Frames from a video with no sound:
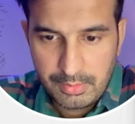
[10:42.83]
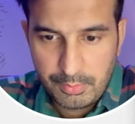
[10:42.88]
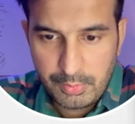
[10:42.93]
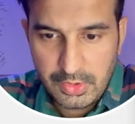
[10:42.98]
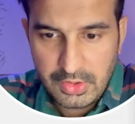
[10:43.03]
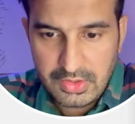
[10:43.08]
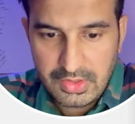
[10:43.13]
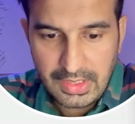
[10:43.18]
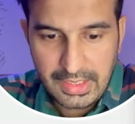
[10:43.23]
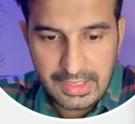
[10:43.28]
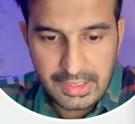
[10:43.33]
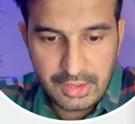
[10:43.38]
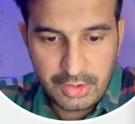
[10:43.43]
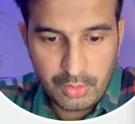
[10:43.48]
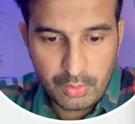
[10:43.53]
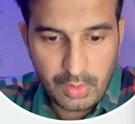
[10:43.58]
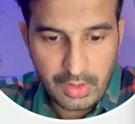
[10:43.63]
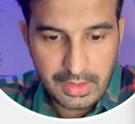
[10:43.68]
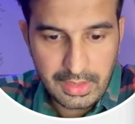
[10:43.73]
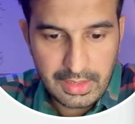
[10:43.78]
pre-signed
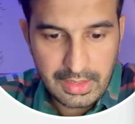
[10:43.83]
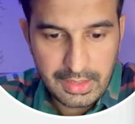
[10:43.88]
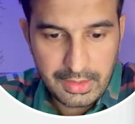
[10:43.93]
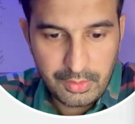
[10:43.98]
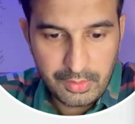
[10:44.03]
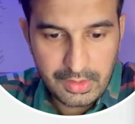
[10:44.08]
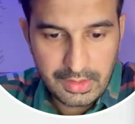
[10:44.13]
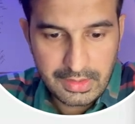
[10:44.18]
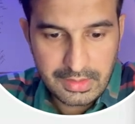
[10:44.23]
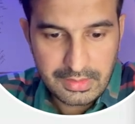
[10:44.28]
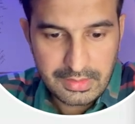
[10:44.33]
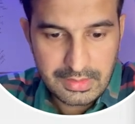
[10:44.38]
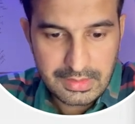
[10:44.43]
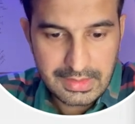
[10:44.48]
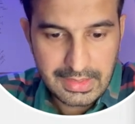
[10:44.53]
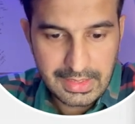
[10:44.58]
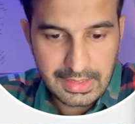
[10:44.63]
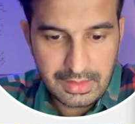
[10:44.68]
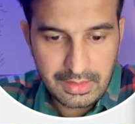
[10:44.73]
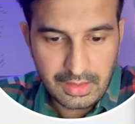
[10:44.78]
URL and you can
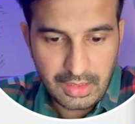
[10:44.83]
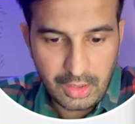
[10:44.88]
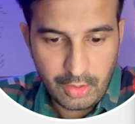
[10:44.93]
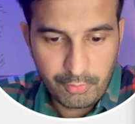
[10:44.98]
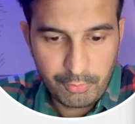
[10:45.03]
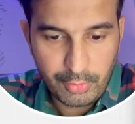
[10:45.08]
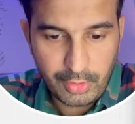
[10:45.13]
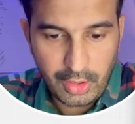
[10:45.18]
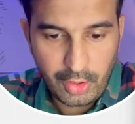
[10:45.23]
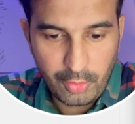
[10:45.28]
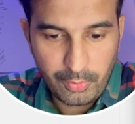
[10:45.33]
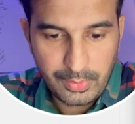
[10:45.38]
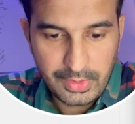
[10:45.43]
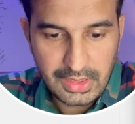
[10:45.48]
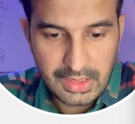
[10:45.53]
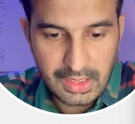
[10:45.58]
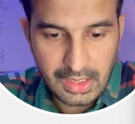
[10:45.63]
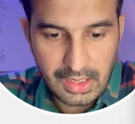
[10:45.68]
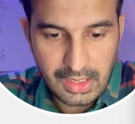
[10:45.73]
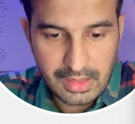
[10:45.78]
set how for how
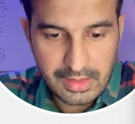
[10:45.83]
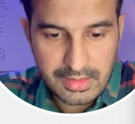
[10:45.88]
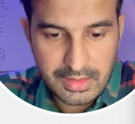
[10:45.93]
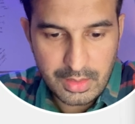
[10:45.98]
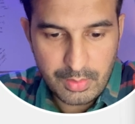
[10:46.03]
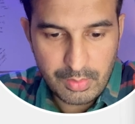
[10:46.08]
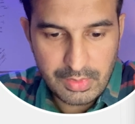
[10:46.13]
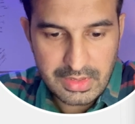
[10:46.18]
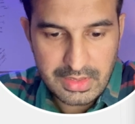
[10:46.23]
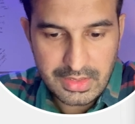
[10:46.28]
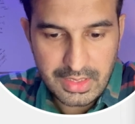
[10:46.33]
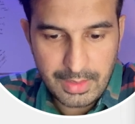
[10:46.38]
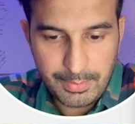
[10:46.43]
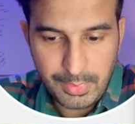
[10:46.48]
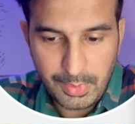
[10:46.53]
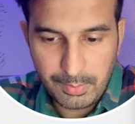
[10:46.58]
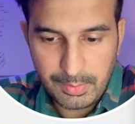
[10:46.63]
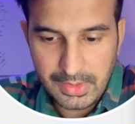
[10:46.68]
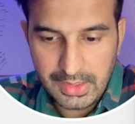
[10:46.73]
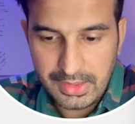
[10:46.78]
many hours it will stay
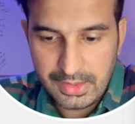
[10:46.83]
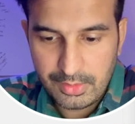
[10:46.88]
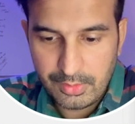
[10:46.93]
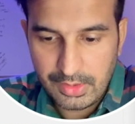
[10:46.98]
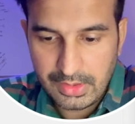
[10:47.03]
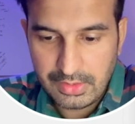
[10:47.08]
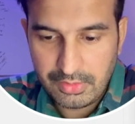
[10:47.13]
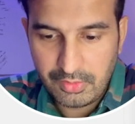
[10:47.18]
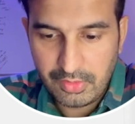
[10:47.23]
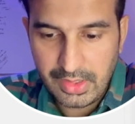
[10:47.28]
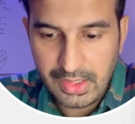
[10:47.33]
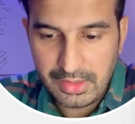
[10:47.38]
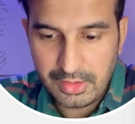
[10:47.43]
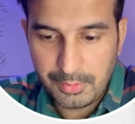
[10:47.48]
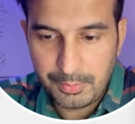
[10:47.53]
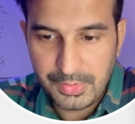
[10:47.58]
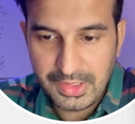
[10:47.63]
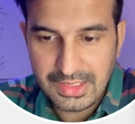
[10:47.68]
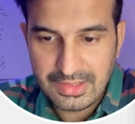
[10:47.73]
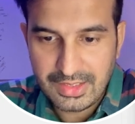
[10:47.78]
public. You can create
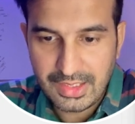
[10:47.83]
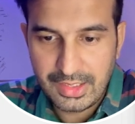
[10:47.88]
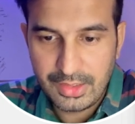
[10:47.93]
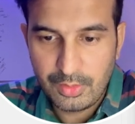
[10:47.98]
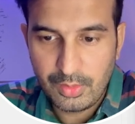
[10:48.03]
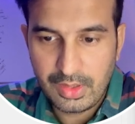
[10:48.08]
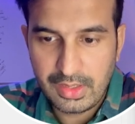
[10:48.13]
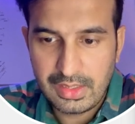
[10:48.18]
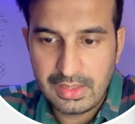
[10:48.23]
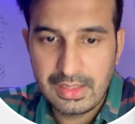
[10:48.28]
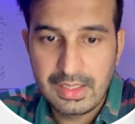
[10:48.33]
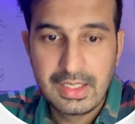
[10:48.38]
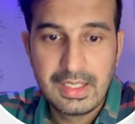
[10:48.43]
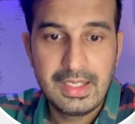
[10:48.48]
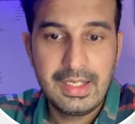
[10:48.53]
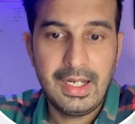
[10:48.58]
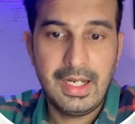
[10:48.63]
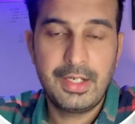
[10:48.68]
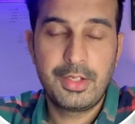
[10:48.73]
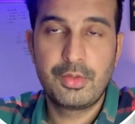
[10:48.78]
the pre-signed URL
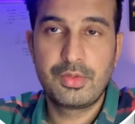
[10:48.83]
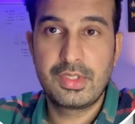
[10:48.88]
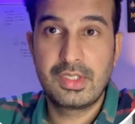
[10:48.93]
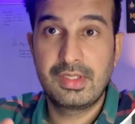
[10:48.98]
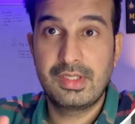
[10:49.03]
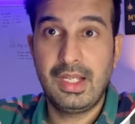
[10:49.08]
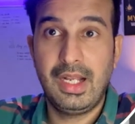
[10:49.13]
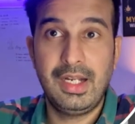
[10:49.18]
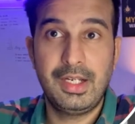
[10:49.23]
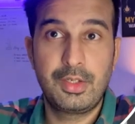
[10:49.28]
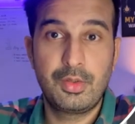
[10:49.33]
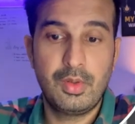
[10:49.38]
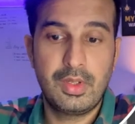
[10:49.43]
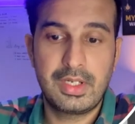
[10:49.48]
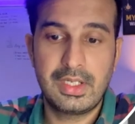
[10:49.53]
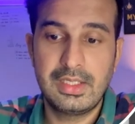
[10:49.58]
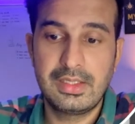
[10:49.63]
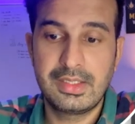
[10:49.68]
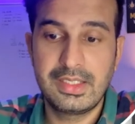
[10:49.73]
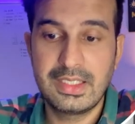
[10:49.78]
and using that
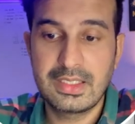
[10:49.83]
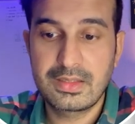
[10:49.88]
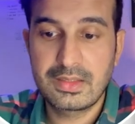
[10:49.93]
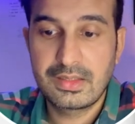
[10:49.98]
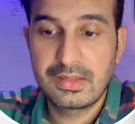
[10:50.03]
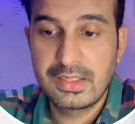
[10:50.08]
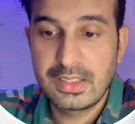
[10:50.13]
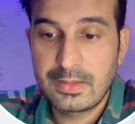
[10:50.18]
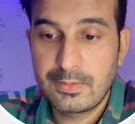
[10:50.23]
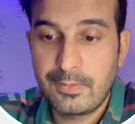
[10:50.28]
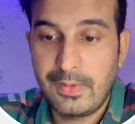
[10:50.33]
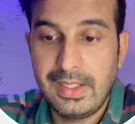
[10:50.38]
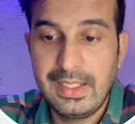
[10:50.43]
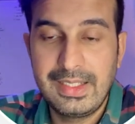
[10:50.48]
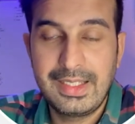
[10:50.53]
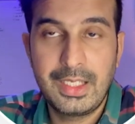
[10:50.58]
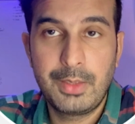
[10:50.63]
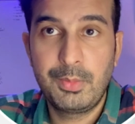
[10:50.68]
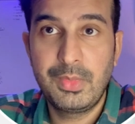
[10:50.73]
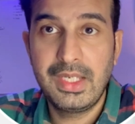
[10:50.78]
URL, these, this file
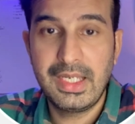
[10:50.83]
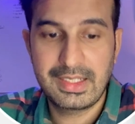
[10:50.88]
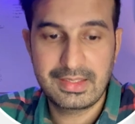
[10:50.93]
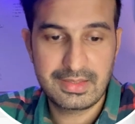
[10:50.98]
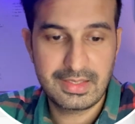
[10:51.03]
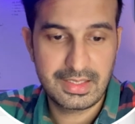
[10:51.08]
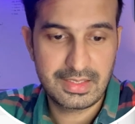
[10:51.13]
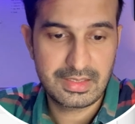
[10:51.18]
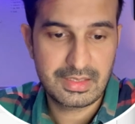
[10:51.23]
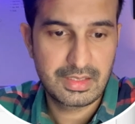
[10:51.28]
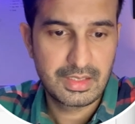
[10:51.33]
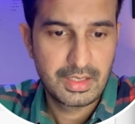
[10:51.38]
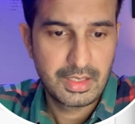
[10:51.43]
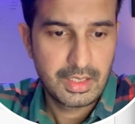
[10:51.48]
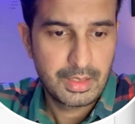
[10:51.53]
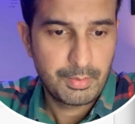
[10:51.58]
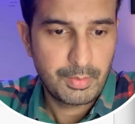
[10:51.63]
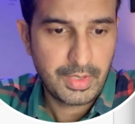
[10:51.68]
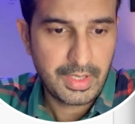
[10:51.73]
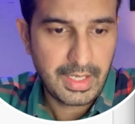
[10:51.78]
can be accessed
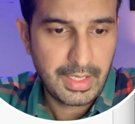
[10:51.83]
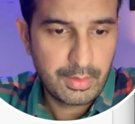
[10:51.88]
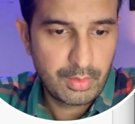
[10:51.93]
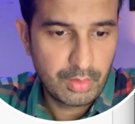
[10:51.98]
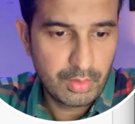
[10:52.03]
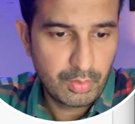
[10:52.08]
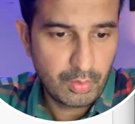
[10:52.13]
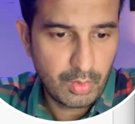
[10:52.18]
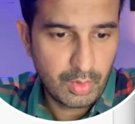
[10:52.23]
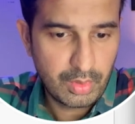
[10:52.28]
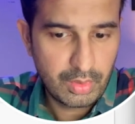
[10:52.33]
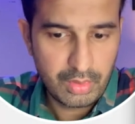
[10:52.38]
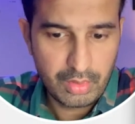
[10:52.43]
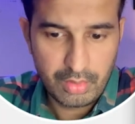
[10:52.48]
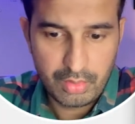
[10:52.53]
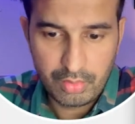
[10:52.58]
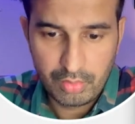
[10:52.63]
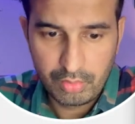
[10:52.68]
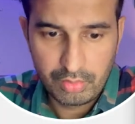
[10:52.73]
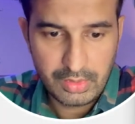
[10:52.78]
but I don't want to
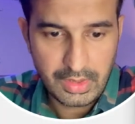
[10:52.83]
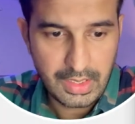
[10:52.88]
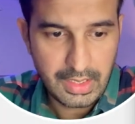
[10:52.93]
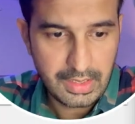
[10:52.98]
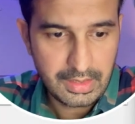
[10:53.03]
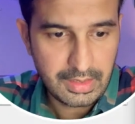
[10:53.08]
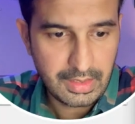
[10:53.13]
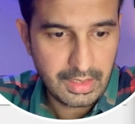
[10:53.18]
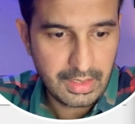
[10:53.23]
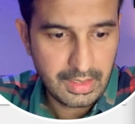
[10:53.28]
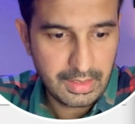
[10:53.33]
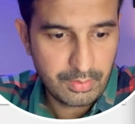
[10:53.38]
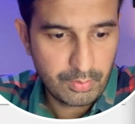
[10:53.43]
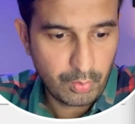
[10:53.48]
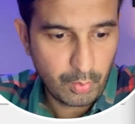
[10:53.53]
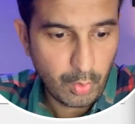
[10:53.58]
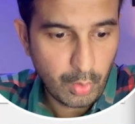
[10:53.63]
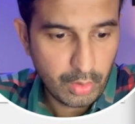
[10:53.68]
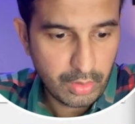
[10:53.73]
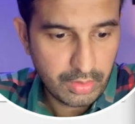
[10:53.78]
do that. I
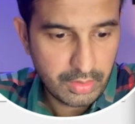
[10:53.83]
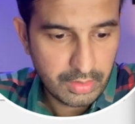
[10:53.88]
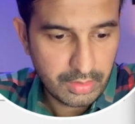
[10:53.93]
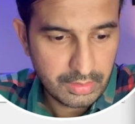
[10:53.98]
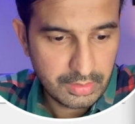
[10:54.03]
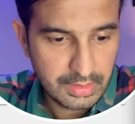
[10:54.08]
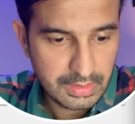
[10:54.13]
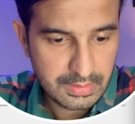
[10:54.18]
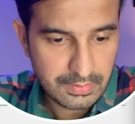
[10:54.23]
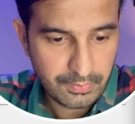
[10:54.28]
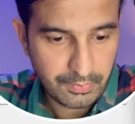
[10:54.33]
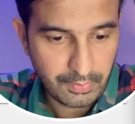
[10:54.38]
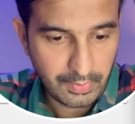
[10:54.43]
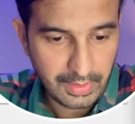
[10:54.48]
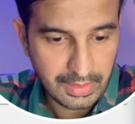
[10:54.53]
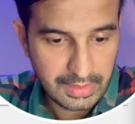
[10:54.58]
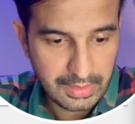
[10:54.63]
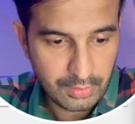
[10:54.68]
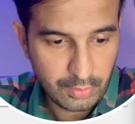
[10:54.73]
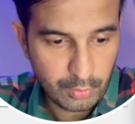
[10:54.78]
want this
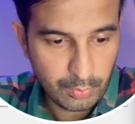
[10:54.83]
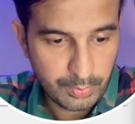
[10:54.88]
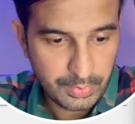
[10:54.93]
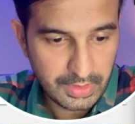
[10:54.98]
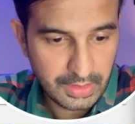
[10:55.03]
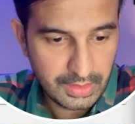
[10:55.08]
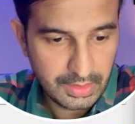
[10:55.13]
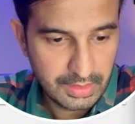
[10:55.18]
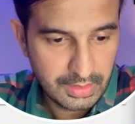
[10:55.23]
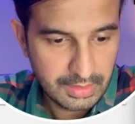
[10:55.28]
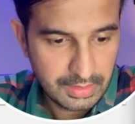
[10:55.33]
file to be